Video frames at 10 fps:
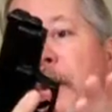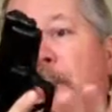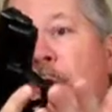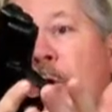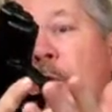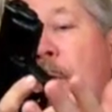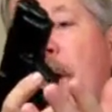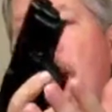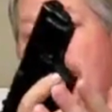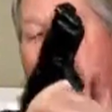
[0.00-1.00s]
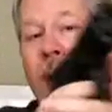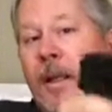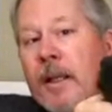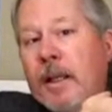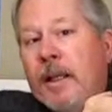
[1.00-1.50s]
put the new one in
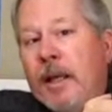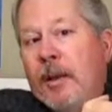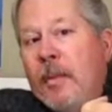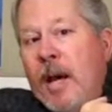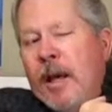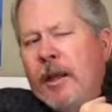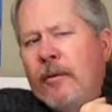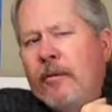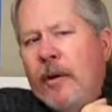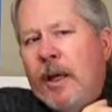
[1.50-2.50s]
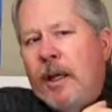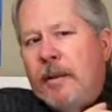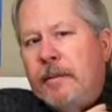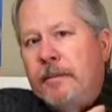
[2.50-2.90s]
and get back in the fight.